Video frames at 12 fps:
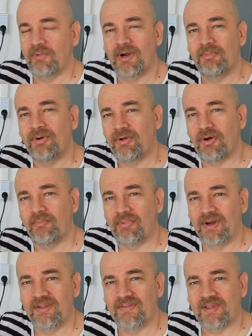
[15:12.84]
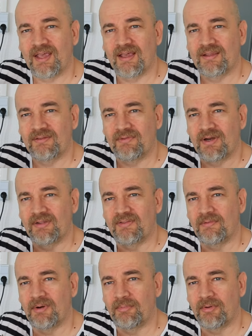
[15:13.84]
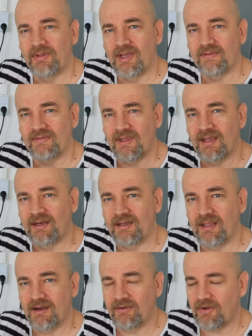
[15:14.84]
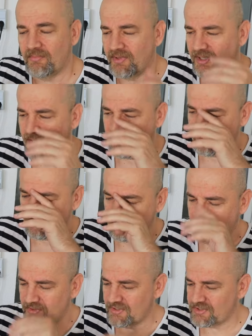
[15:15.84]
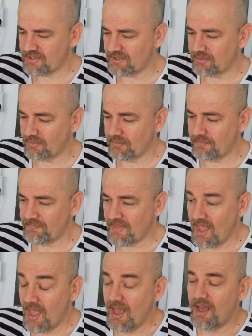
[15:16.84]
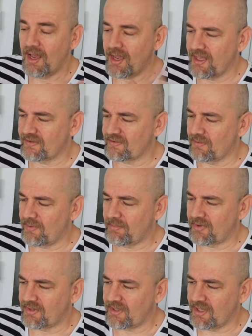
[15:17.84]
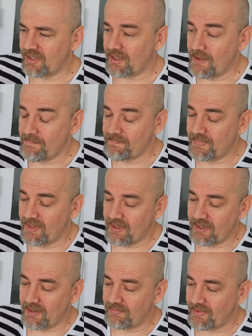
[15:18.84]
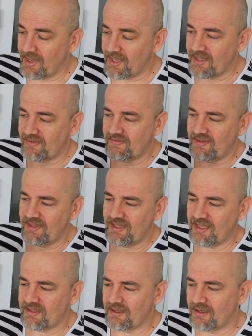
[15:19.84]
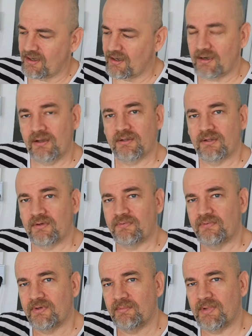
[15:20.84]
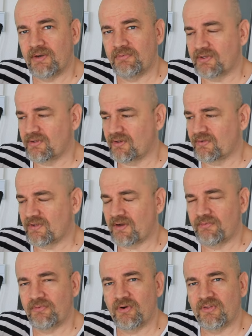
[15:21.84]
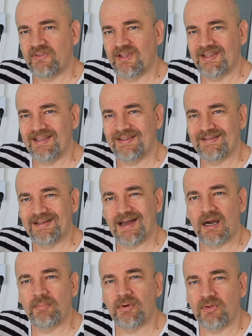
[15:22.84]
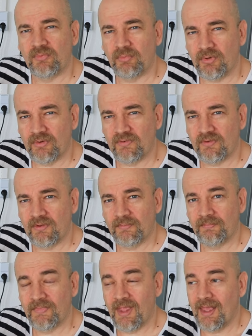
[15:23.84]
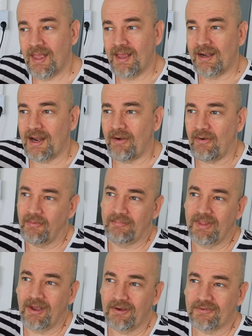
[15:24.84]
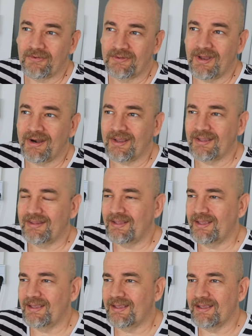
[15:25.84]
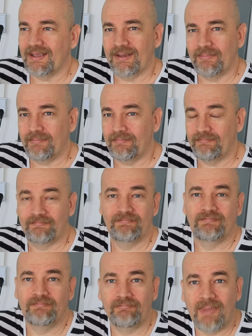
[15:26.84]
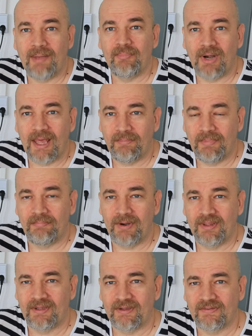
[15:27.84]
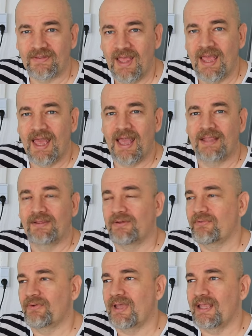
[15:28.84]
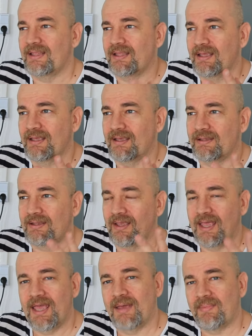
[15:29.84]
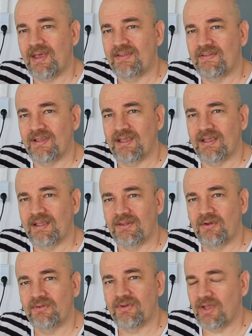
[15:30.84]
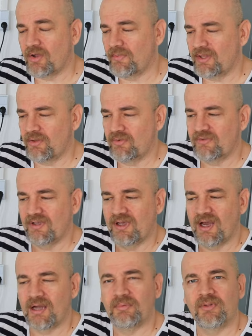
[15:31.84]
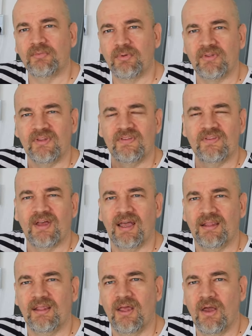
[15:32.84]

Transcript: more and more companies has very similar products and they are coming here to this channel too ah yes uh, one more thing uh, i can see that a lot of uh, manufacturers are forcing these cardboard spools now they're also targeting Bambu Lab printers and don't forget uh, the AMS uh, don't recommend using cardboard spools inside